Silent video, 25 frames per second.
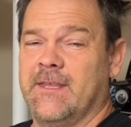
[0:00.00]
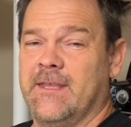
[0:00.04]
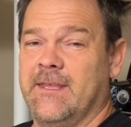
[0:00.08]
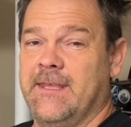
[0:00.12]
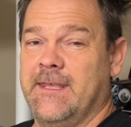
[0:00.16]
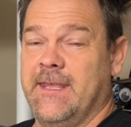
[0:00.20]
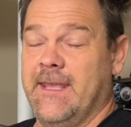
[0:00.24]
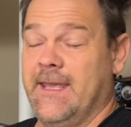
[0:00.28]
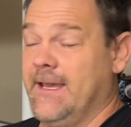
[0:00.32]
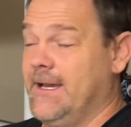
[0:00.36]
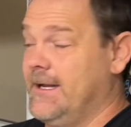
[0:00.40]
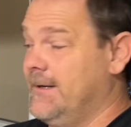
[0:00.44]

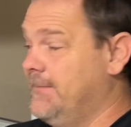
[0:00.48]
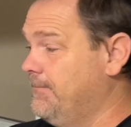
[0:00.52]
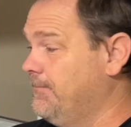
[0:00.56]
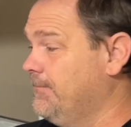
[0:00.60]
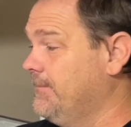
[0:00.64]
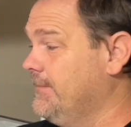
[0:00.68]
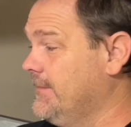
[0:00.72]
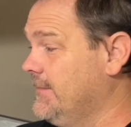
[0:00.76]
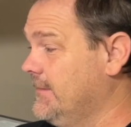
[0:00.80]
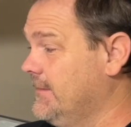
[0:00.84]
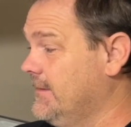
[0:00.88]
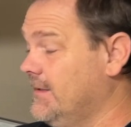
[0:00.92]
Yeah.
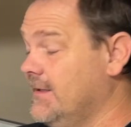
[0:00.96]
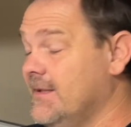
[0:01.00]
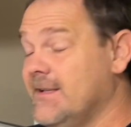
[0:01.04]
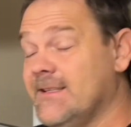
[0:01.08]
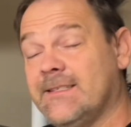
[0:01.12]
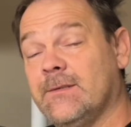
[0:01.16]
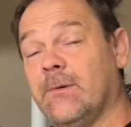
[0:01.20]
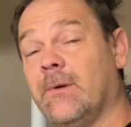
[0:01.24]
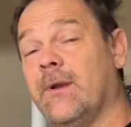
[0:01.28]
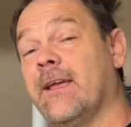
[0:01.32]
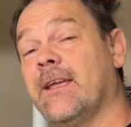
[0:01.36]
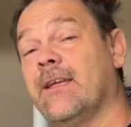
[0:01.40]

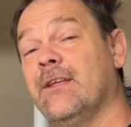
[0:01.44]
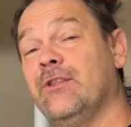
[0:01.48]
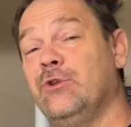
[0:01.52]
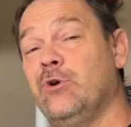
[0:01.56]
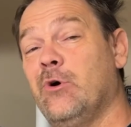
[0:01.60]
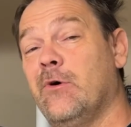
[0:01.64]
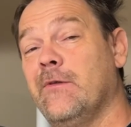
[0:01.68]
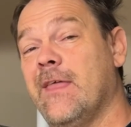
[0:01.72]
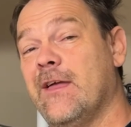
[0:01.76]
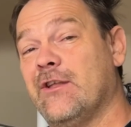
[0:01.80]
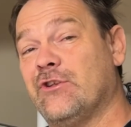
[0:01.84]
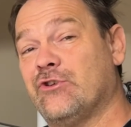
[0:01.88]
Let's see what it can
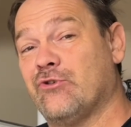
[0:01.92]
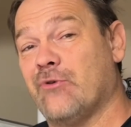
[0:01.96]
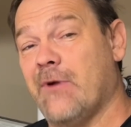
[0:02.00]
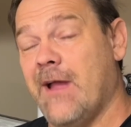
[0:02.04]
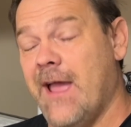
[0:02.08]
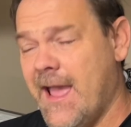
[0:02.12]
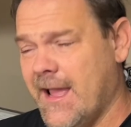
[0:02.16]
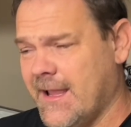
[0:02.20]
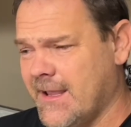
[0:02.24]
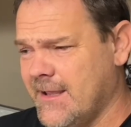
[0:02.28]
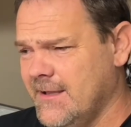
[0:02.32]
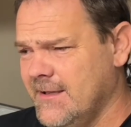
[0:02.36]
do on that
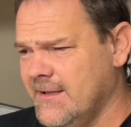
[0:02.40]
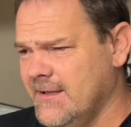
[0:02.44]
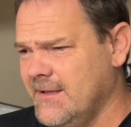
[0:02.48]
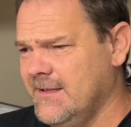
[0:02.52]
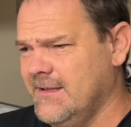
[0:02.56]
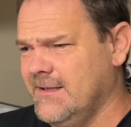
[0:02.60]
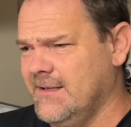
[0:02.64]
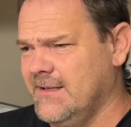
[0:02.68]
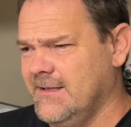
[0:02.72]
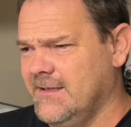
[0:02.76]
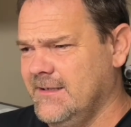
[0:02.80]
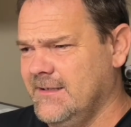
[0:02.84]
track.
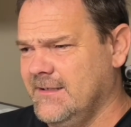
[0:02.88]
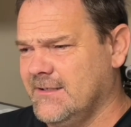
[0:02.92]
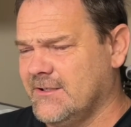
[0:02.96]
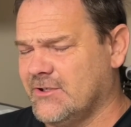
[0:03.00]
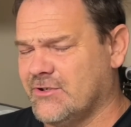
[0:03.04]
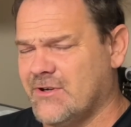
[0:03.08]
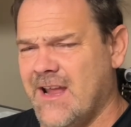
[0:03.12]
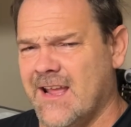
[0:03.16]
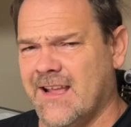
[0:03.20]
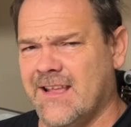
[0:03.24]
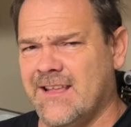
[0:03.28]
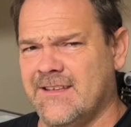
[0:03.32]

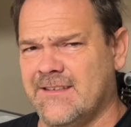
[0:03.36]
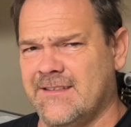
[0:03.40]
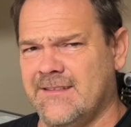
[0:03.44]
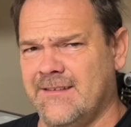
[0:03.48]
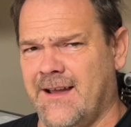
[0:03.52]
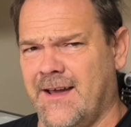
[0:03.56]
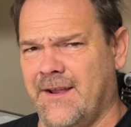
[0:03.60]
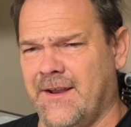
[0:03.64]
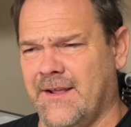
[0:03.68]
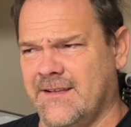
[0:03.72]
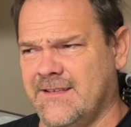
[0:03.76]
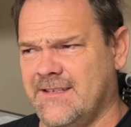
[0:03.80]
Track is
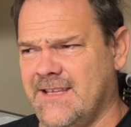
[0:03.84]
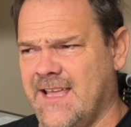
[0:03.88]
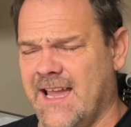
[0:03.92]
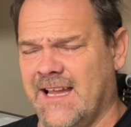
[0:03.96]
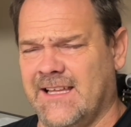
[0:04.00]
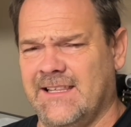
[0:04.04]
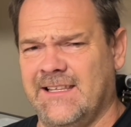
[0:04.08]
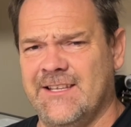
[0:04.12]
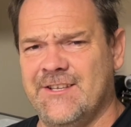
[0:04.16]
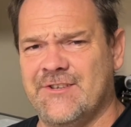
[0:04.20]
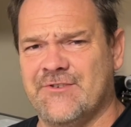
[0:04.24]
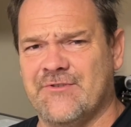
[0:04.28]
not
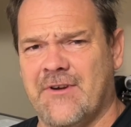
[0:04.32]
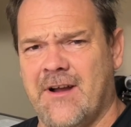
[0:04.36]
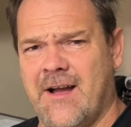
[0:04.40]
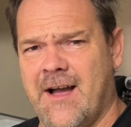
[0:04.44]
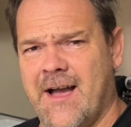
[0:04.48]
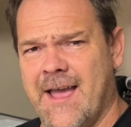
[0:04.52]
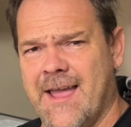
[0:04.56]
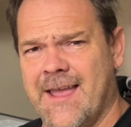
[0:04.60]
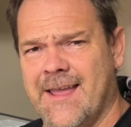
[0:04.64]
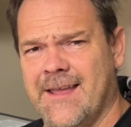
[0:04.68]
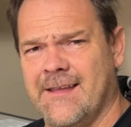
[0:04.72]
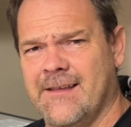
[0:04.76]
exactly
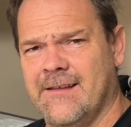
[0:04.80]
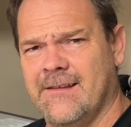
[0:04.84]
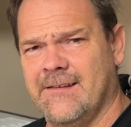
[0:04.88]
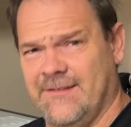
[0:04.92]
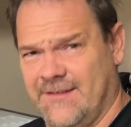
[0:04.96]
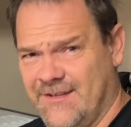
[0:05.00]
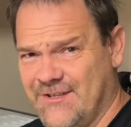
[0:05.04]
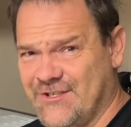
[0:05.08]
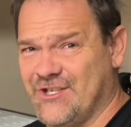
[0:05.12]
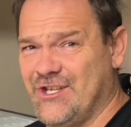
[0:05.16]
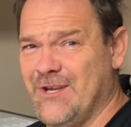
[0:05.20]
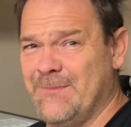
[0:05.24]
dry.
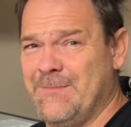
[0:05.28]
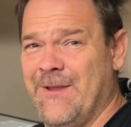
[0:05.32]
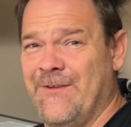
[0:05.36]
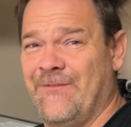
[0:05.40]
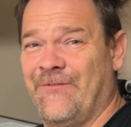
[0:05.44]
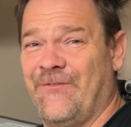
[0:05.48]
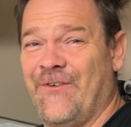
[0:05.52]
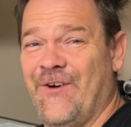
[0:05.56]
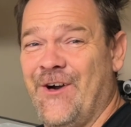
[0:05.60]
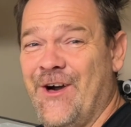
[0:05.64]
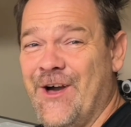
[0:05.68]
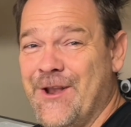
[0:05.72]
This could be
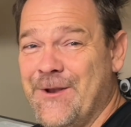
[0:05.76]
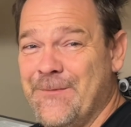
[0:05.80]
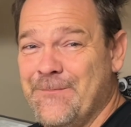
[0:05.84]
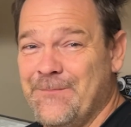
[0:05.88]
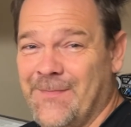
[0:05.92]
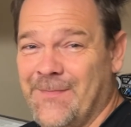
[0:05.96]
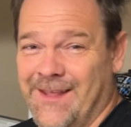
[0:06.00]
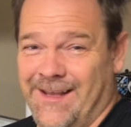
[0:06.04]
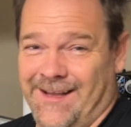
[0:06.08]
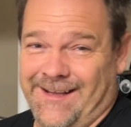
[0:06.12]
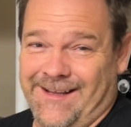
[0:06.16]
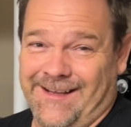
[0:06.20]
fun.
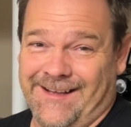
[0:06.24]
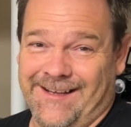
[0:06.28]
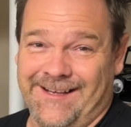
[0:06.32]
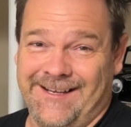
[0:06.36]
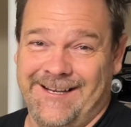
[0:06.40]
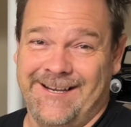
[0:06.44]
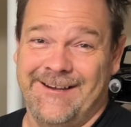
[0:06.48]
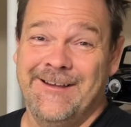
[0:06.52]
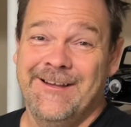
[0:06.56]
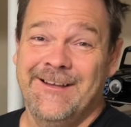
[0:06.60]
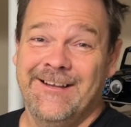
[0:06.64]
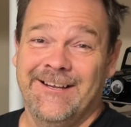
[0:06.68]

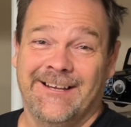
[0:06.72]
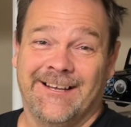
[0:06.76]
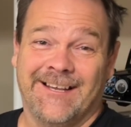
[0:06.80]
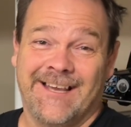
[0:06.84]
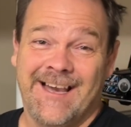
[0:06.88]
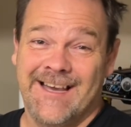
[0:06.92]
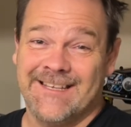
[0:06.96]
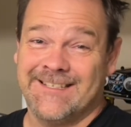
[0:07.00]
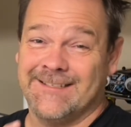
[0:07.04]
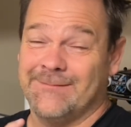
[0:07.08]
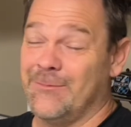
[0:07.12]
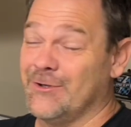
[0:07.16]
Guys,
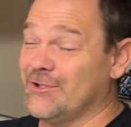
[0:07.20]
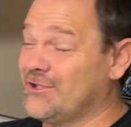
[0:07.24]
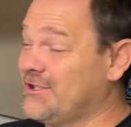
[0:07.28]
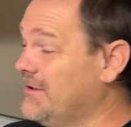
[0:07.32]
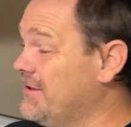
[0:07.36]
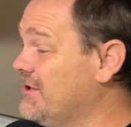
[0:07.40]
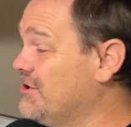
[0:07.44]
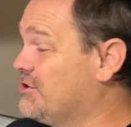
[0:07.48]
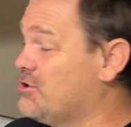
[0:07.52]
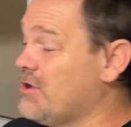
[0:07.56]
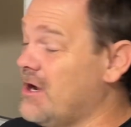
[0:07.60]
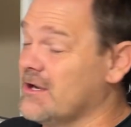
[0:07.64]
I'm going to
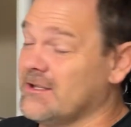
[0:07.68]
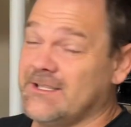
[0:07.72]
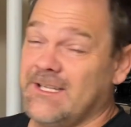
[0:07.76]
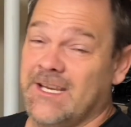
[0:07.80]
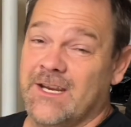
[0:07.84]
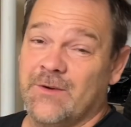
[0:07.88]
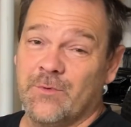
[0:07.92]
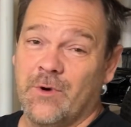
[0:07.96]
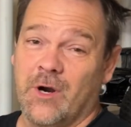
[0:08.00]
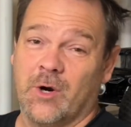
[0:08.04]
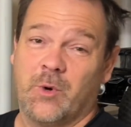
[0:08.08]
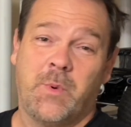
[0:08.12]
show the truck to
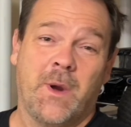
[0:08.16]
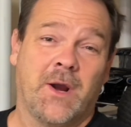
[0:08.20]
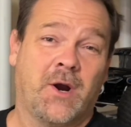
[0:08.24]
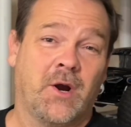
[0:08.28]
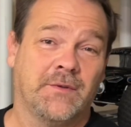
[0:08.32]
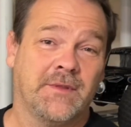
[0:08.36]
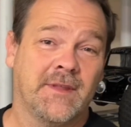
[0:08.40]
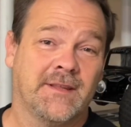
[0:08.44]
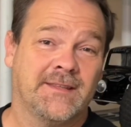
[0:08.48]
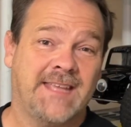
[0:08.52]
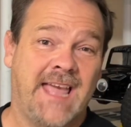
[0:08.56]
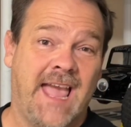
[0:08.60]
you real quick
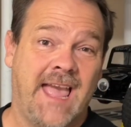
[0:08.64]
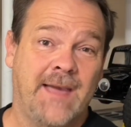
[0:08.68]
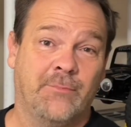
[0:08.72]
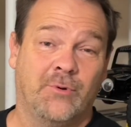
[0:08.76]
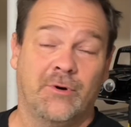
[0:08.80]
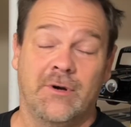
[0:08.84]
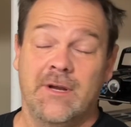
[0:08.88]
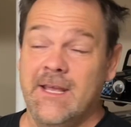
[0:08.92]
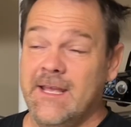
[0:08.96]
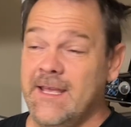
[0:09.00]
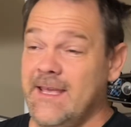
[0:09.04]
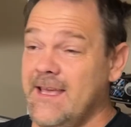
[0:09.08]
on the
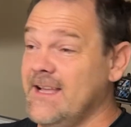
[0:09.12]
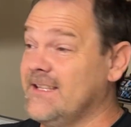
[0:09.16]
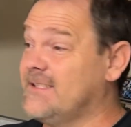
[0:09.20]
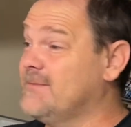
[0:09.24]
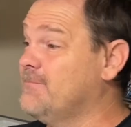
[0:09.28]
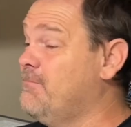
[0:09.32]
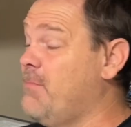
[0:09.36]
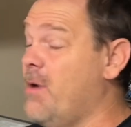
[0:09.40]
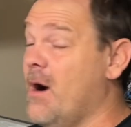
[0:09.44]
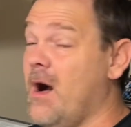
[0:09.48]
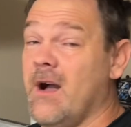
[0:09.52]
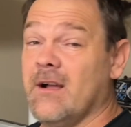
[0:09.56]
table. It's
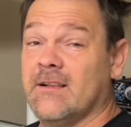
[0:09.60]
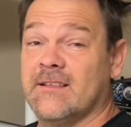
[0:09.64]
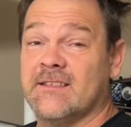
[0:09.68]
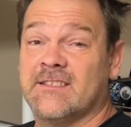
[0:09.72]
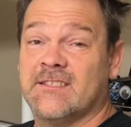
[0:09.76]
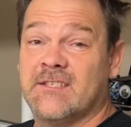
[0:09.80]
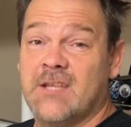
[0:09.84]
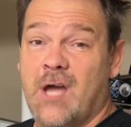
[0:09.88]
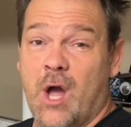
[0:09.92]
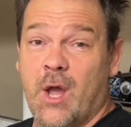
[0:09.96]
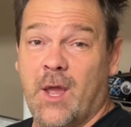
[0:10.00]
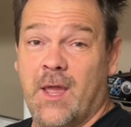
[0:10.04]
box
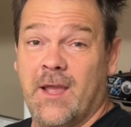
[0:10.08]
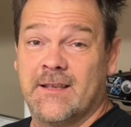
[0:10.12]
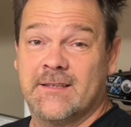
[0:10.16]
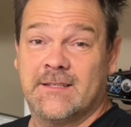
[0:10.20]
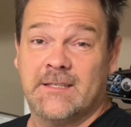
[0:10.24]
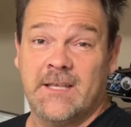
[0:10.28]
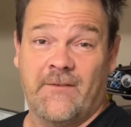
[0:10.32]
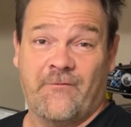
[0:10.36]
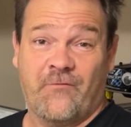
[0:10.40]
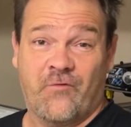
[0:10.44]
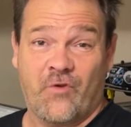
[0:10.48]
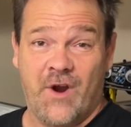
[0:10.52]
stock
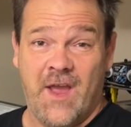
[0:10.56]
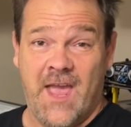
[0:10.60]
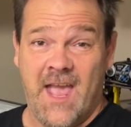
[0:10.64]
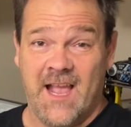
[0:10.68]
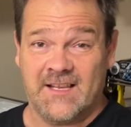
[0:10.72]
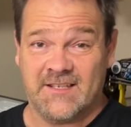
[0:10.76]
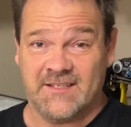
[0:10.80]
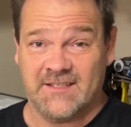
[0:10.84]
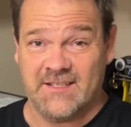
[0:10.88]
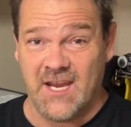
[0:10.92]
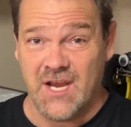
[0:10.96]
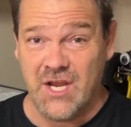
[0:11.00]
except for
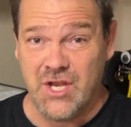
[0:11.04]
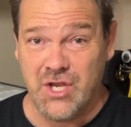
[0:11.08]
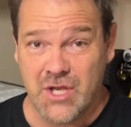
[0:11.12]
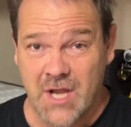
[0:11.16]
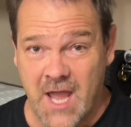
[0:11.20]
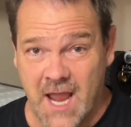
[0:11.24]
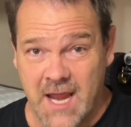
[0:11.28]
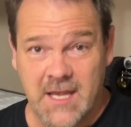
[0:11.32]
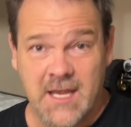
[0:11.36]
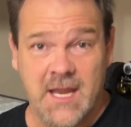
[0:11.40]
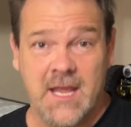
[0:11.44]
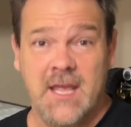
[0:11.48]

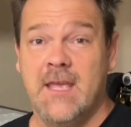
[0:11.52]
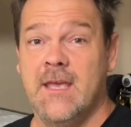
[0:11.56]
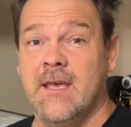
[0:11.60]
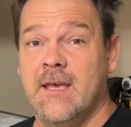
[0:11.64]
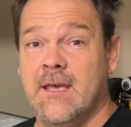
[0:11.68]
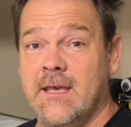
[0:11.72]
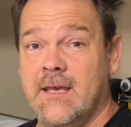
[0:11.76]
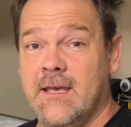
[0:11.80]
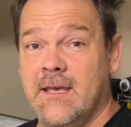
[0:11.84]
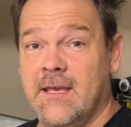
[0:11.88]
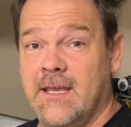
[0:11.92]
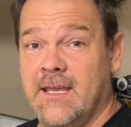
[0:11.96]
XT90,
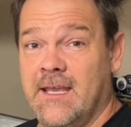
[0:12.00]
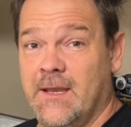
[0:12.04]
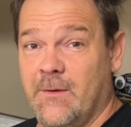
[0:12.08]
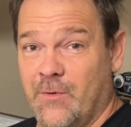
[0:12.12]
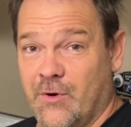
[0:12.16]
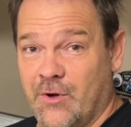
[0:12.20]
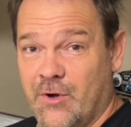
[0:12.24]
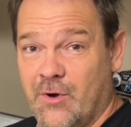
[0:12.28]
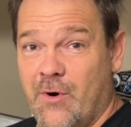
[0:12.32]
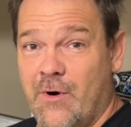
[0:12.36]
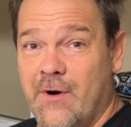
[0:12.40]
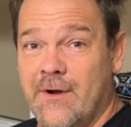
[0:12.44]
and
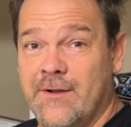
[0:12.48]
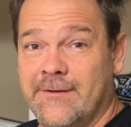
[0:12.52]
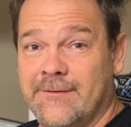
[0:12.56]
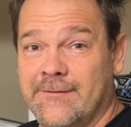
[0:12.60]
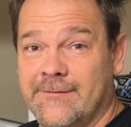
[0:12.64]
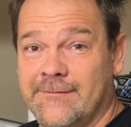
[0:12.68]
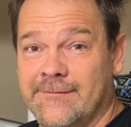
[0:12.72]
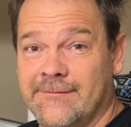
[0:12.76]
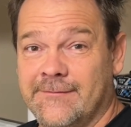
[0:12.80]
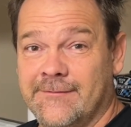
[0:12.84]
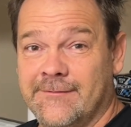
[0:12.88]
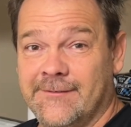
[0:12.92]
we're going.
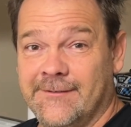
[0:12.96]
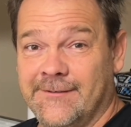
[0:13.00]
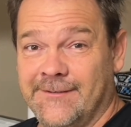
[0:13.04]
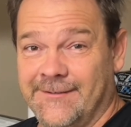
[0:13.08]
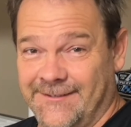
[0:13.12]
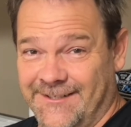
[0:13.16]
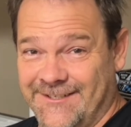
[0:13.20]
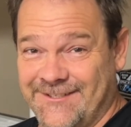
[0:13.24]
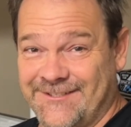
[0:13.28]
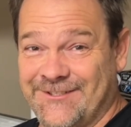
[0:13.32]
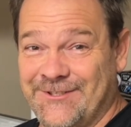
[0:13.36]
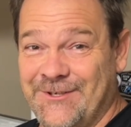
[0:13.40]

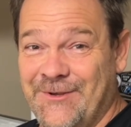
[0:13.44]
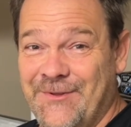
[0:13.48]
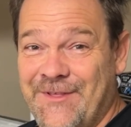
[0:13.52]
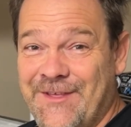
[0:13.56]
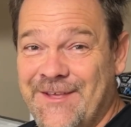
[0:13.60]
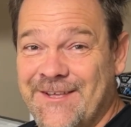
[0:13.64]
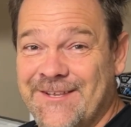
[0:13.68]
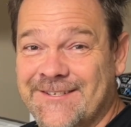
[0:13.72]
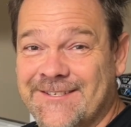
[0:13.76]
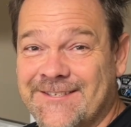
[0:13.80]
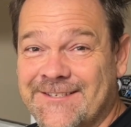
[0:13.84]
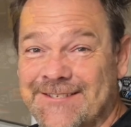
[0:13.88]
Let's do
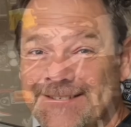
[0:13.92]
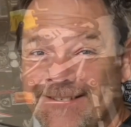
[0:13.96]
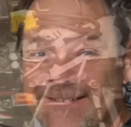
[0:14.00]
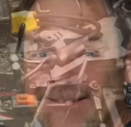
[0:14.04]
this.